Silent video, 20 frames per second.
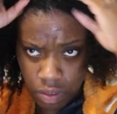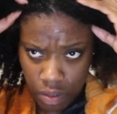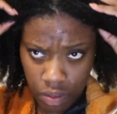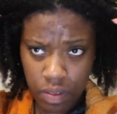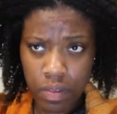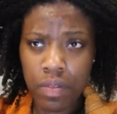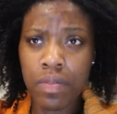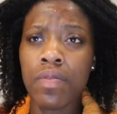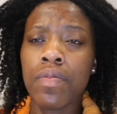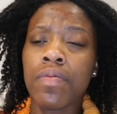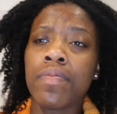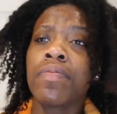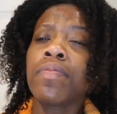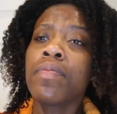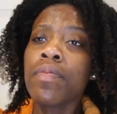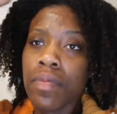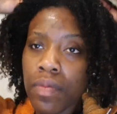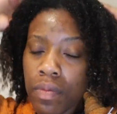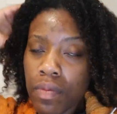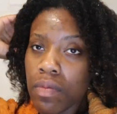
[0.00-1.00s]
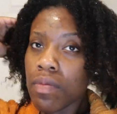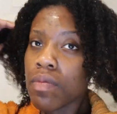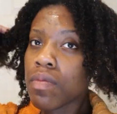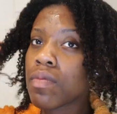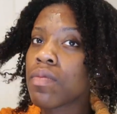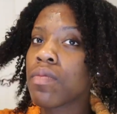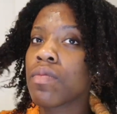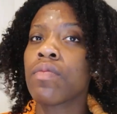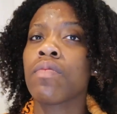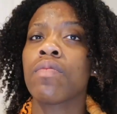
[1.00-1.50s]
letting that sit on my hair for a
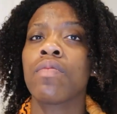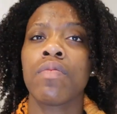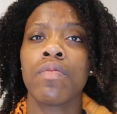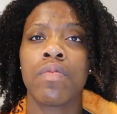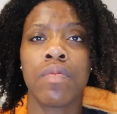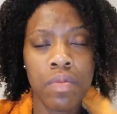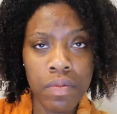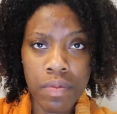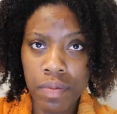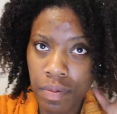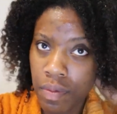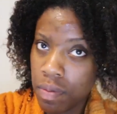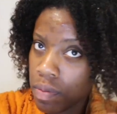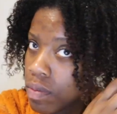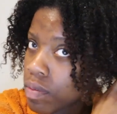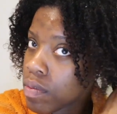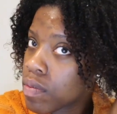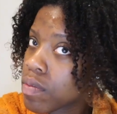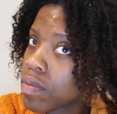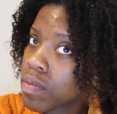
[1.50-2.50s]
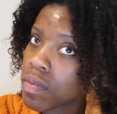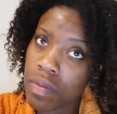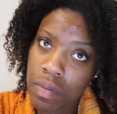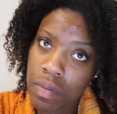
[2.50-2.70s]
minute and then washing it out, my hair